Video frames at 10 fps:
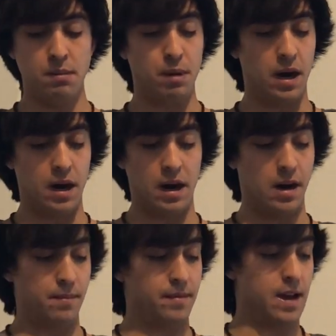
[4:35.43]

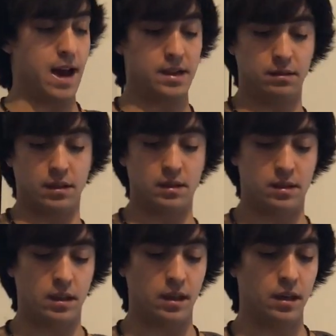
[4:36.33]
But as you can
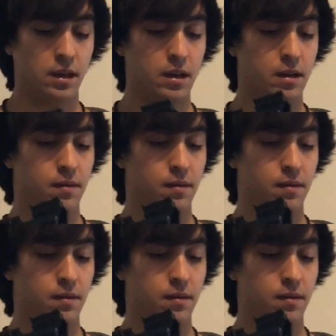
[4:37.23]
see,